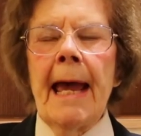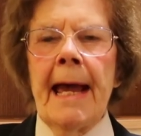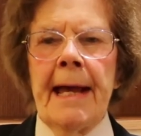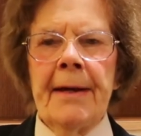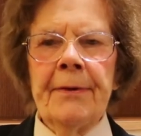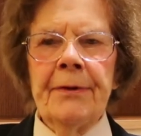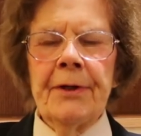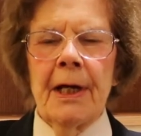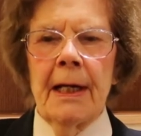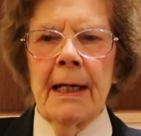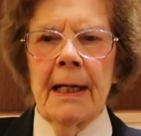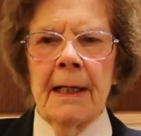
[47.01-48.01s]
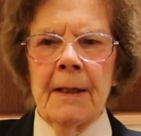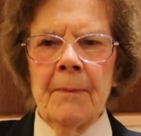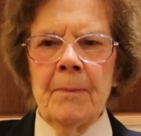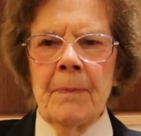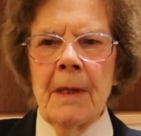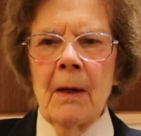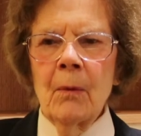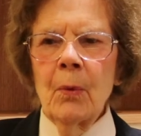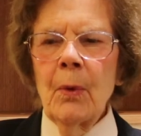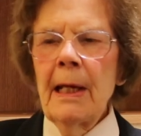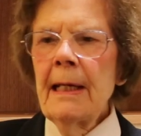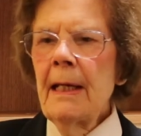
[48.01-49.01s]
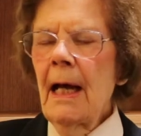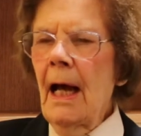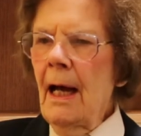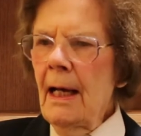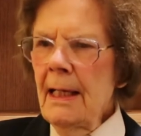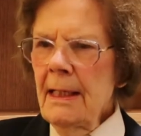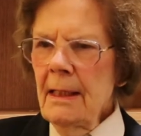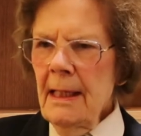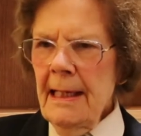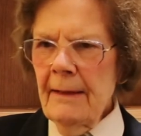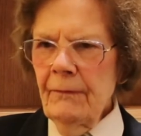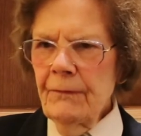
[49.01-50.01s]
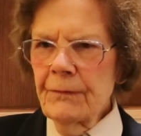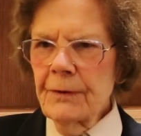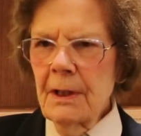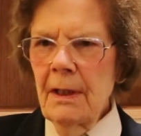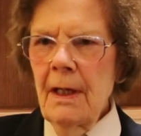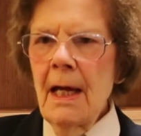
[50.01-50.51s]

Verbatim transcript: And um, when I left,